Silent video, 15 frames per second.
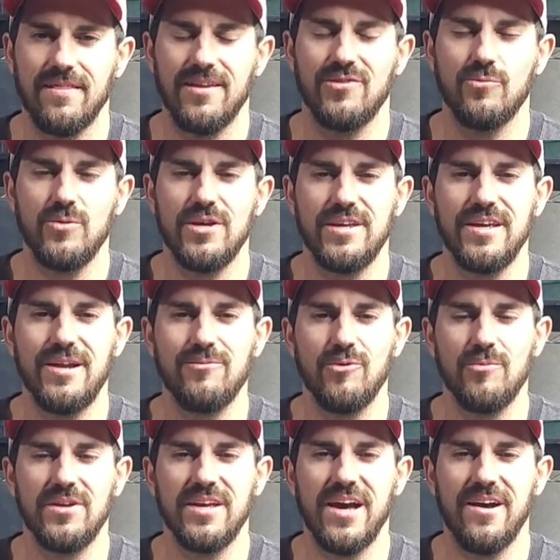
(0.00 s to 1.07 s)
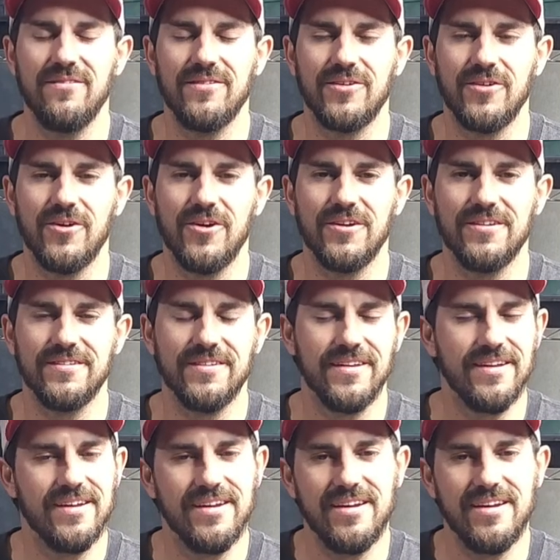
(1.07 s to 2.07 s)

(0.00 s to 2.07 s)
This weekend we'll be out in the garden.